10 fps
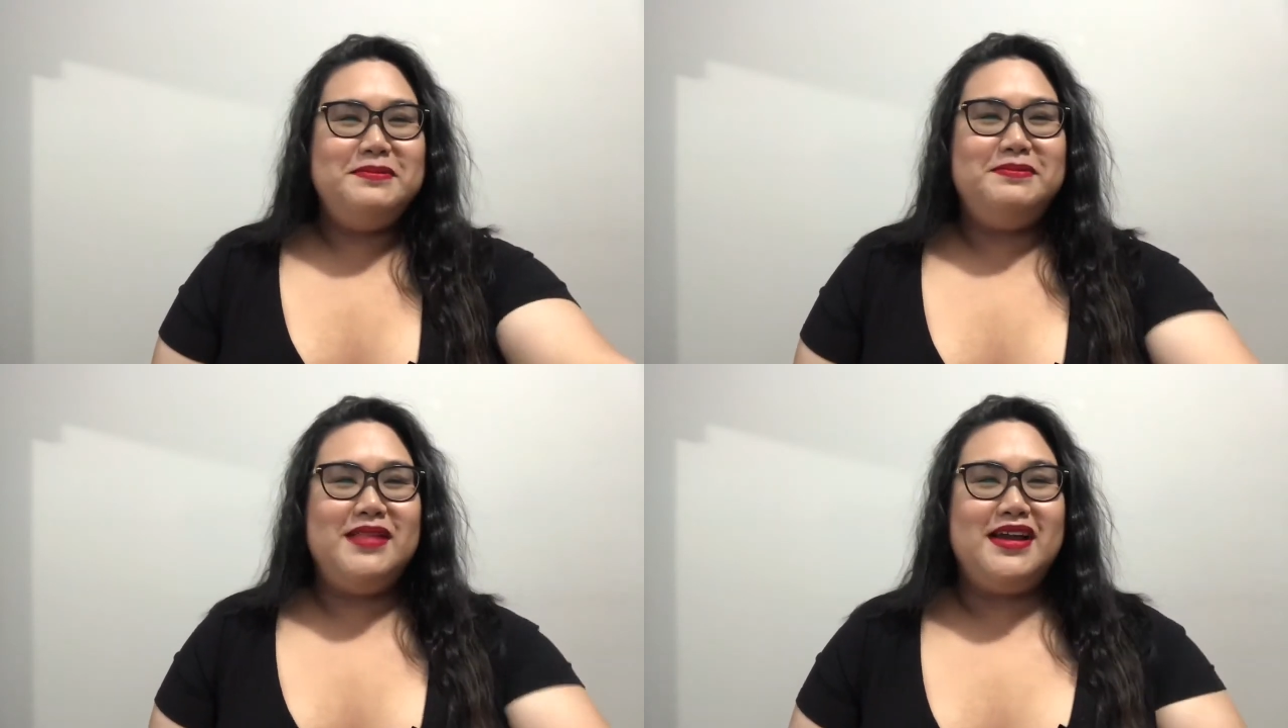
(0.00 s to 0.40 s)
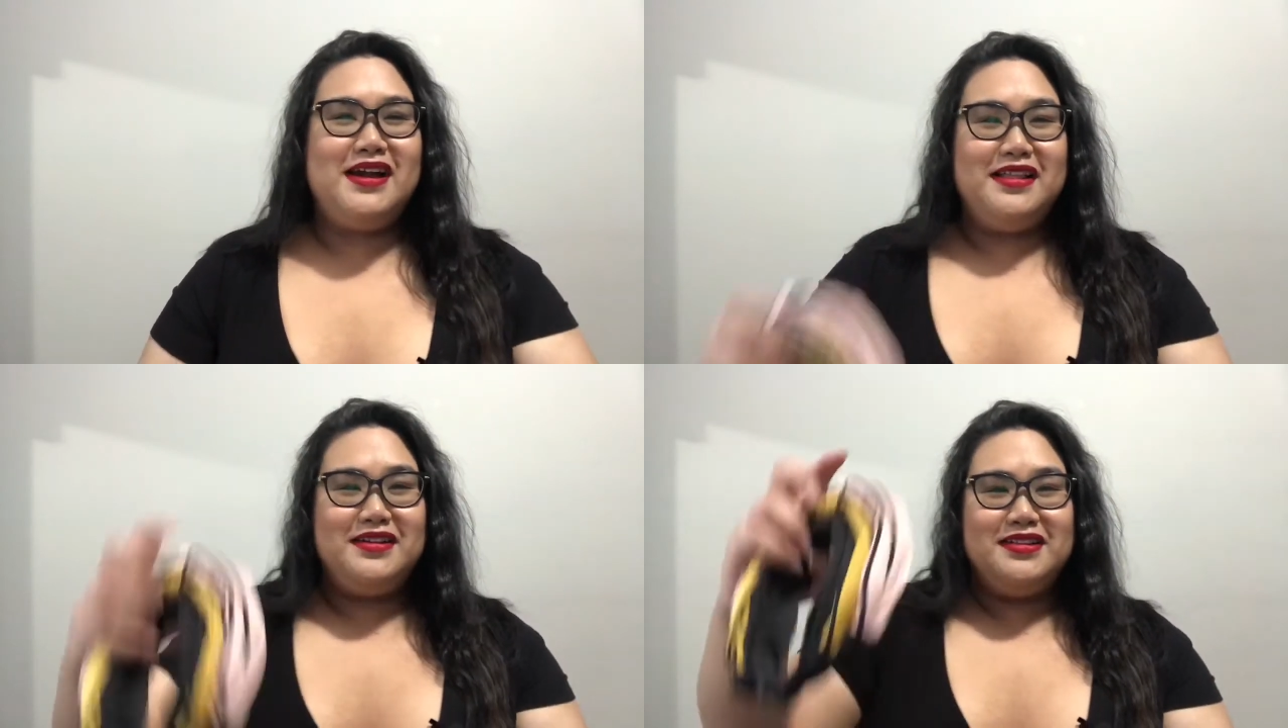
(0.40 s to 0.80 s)
Black
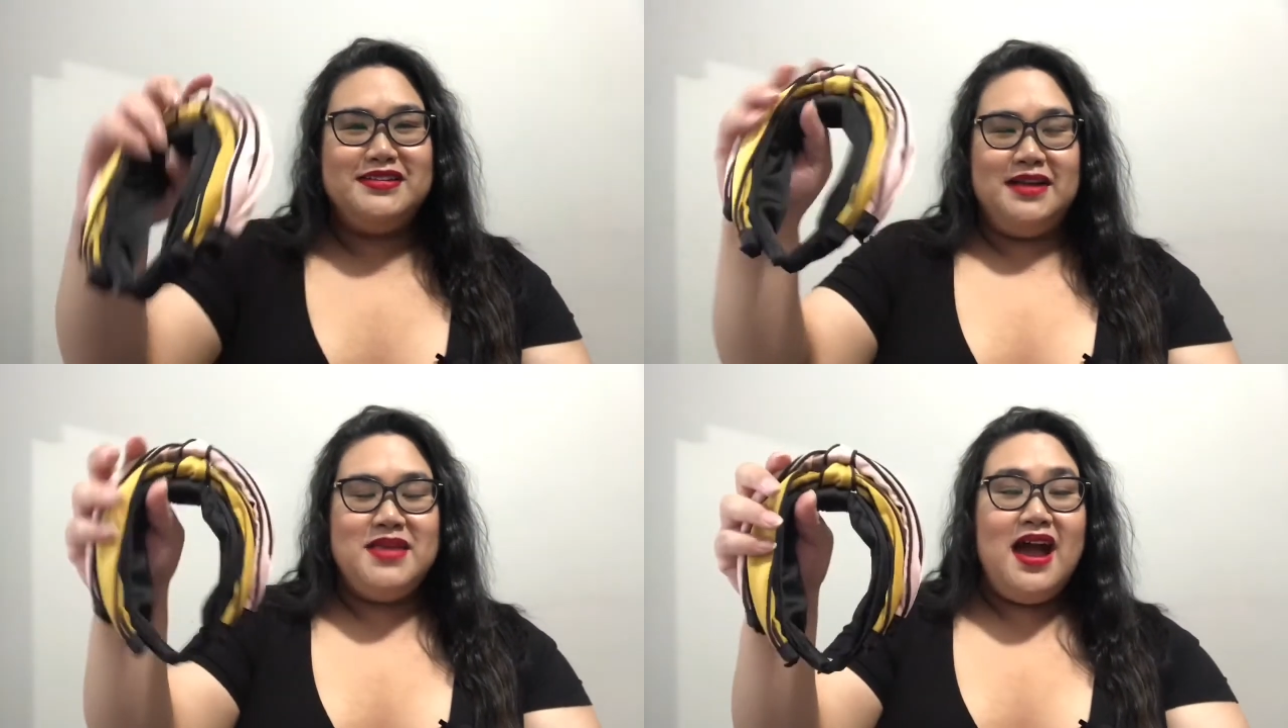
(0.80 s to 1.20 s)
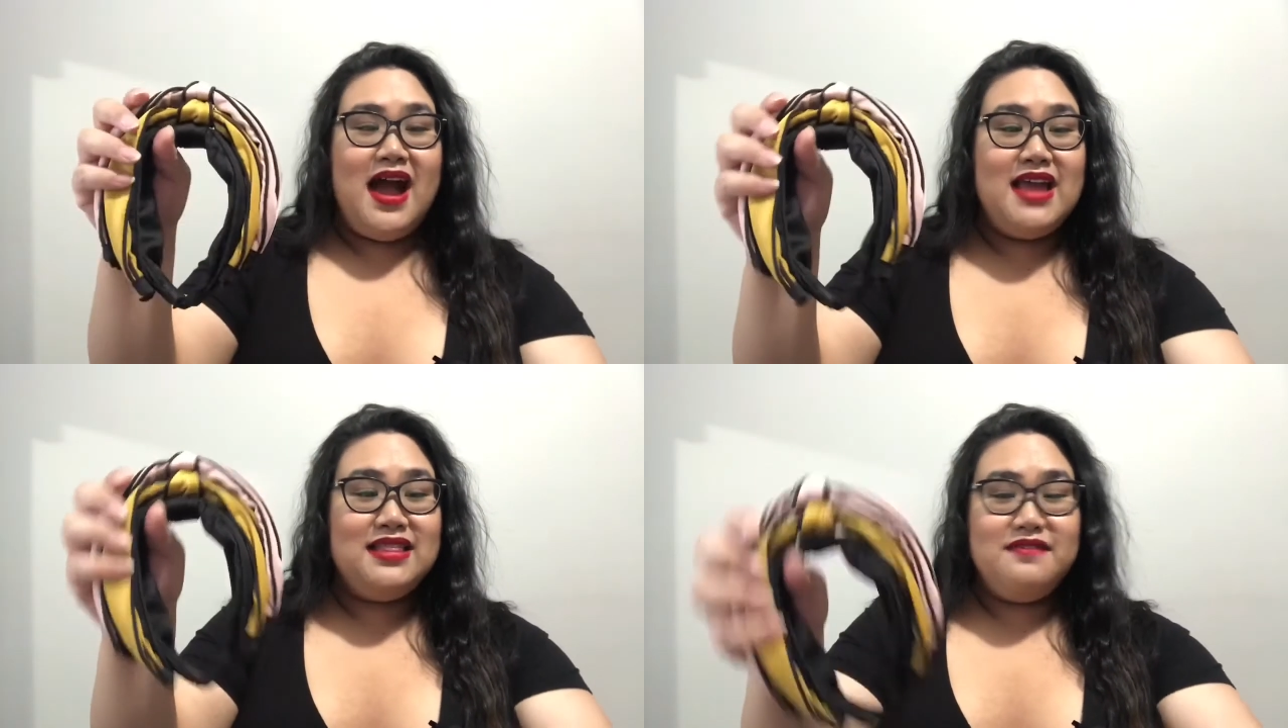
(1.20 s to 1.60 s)
color all the time.
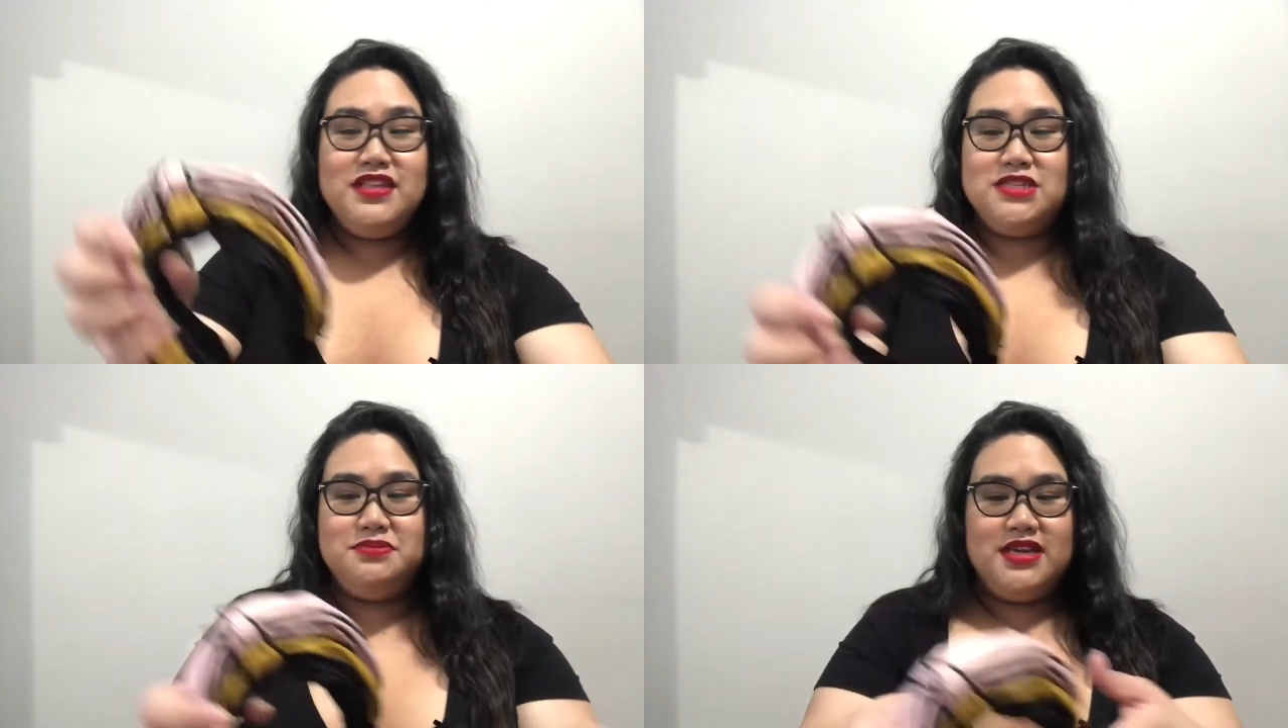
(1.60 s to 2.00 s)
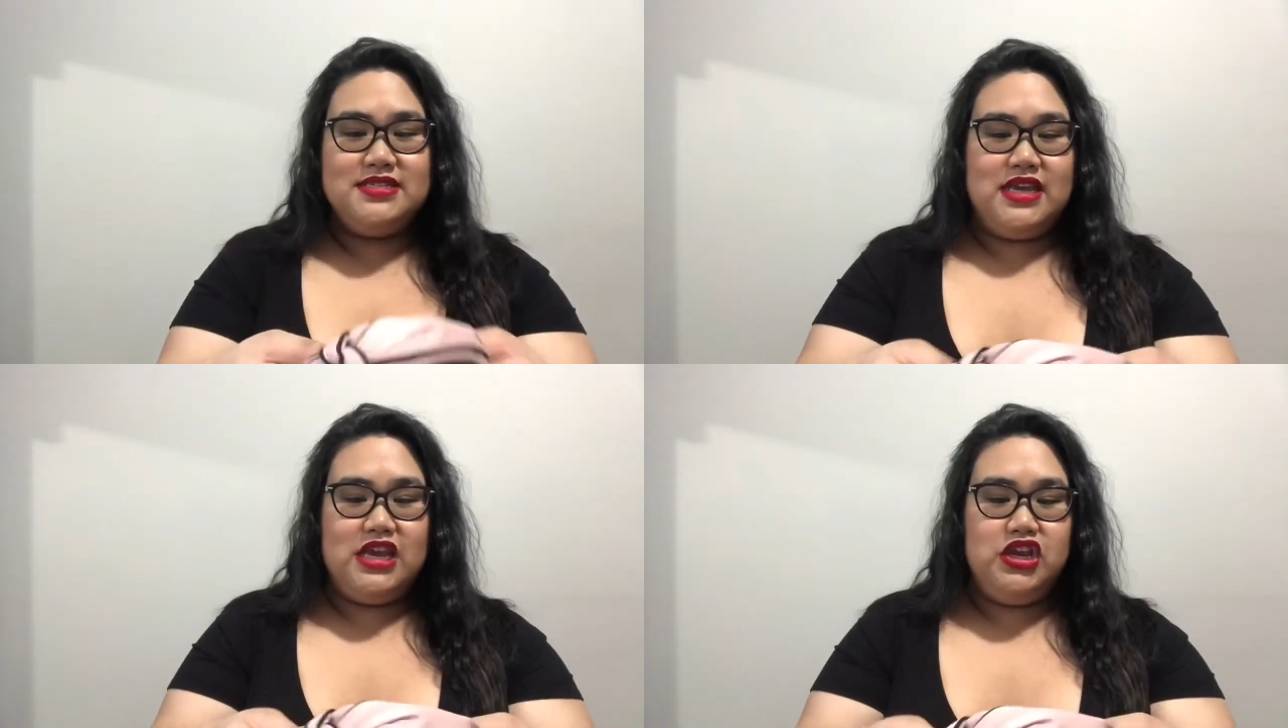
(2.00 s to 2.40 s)
I love these
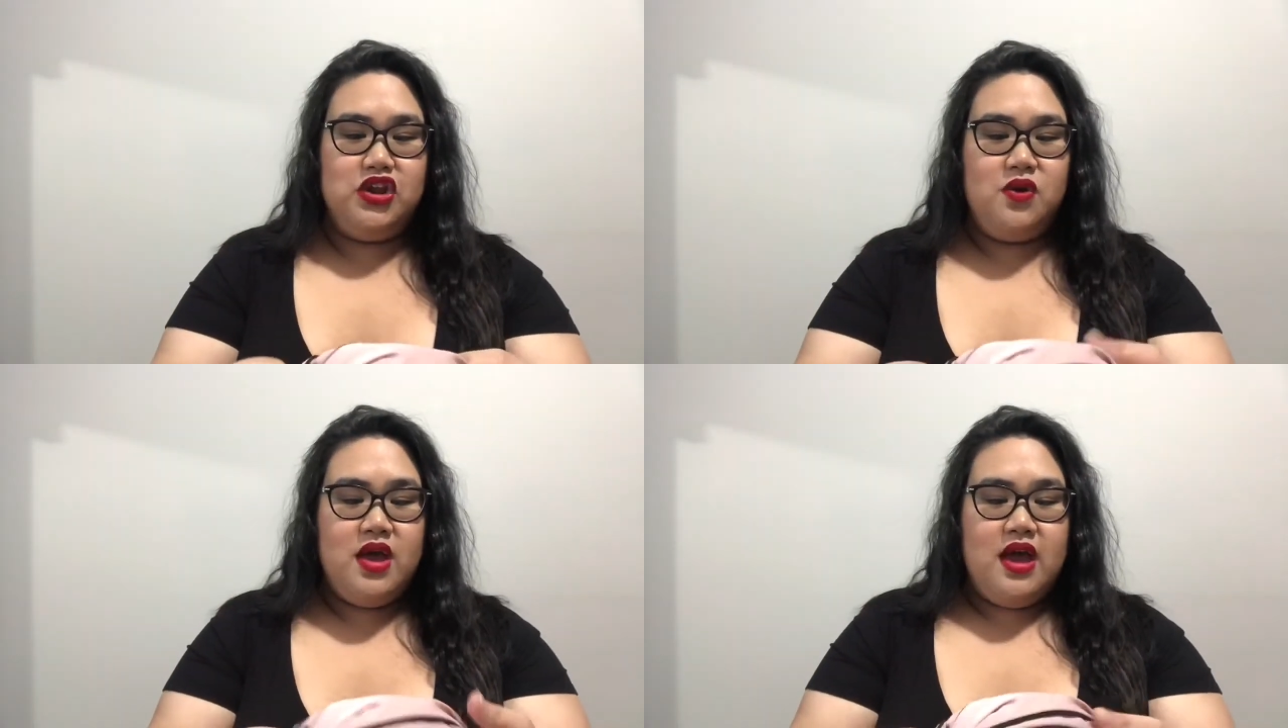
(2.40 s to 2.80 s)
because, like, you know,